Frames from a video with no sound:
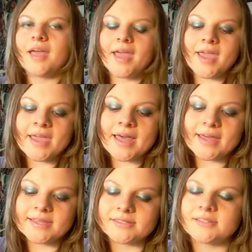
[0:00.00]
Hey
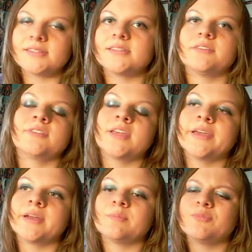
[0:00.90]
guys, it's
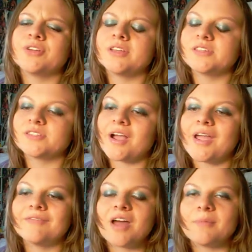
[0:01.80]
Tiffany, and I'm really
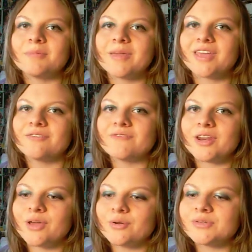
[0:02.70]
sorry I've not been making
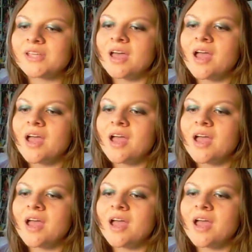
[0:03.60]
videos.